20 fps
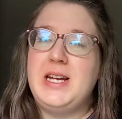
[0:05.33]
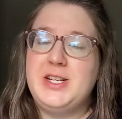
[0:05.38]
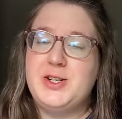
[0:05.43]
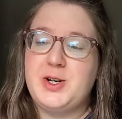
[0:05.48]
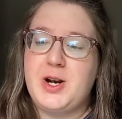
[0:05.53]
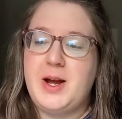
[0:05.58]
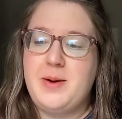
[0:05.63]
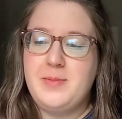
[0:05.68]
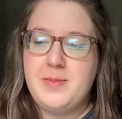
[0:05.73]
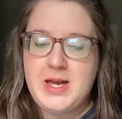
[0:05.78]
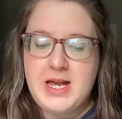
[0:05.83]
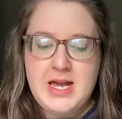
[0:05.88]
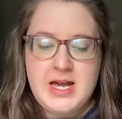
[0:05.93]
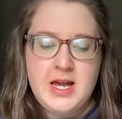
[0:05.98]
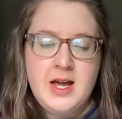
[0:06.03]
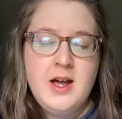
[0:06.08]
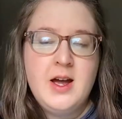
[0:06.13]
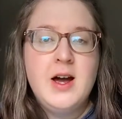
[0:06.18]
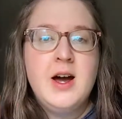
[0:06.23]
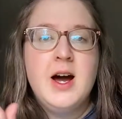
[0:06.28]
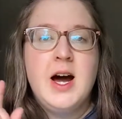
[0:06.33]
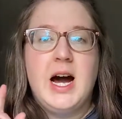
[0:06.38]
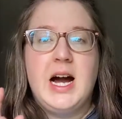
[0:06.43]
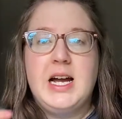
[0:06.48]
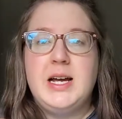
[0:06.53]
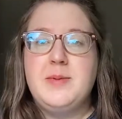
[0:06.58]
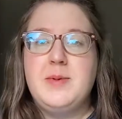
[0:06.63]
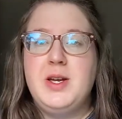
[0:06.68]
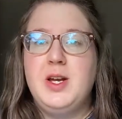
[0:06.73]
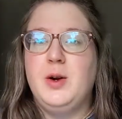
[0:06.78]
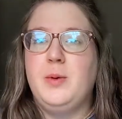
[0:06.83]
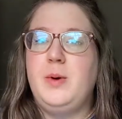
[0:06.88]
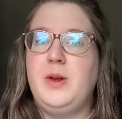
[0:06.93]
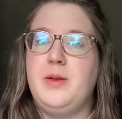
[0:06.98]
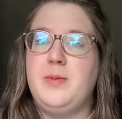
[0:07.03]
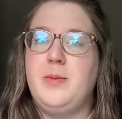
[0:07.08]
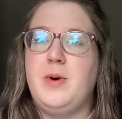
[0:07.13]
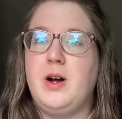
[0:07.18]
Nature MB. I am here with